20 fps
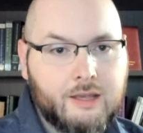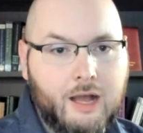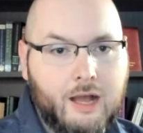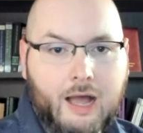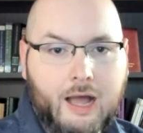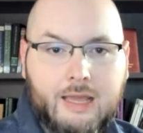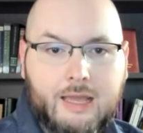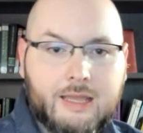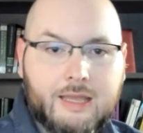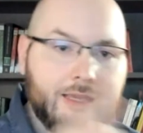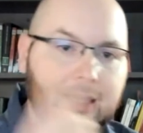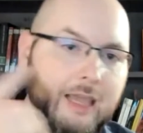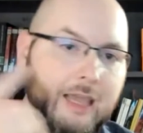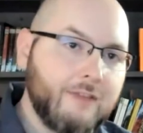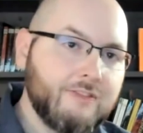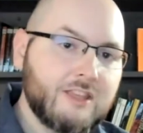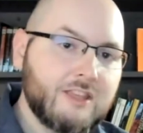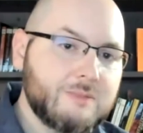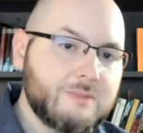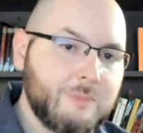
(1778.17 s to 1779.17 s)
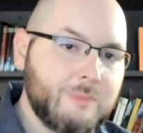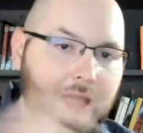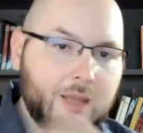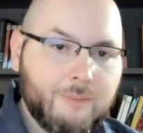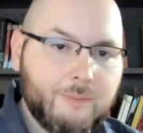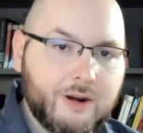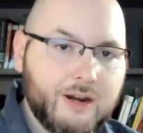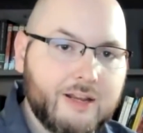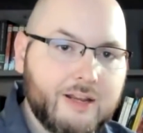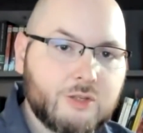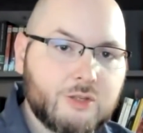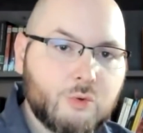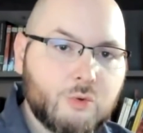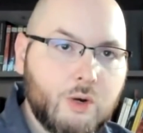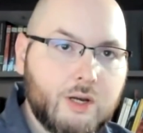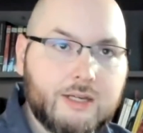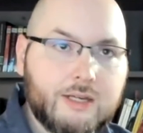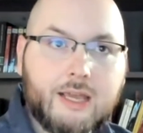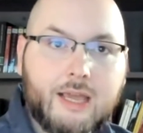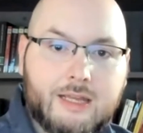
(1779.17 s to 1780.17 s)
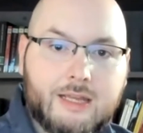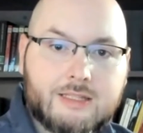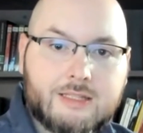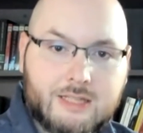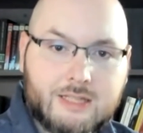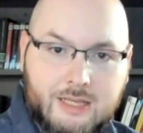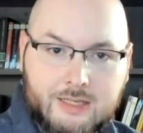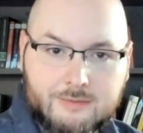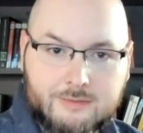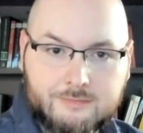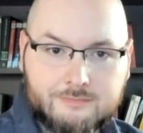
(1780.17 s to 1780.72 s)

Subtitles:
I gave this paper in 2018.